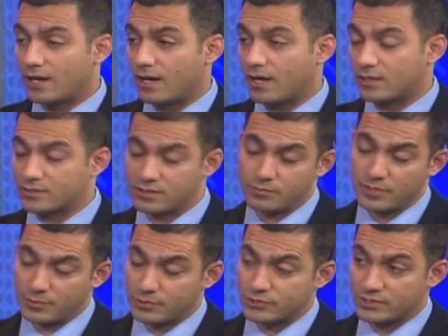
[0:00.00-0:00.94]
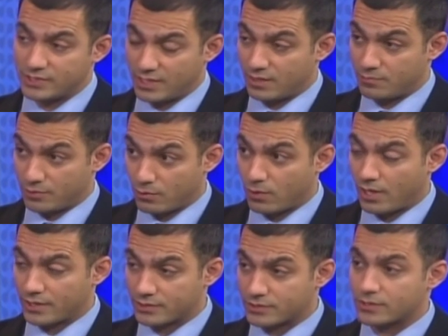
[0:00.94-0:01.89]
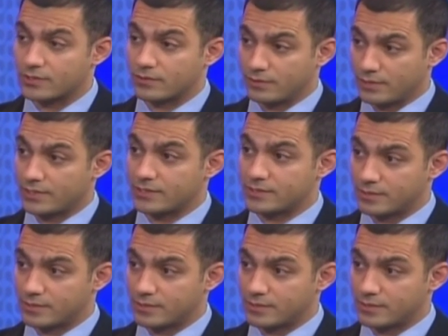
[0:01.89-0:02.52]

uh, some people just end up requiring surgical release.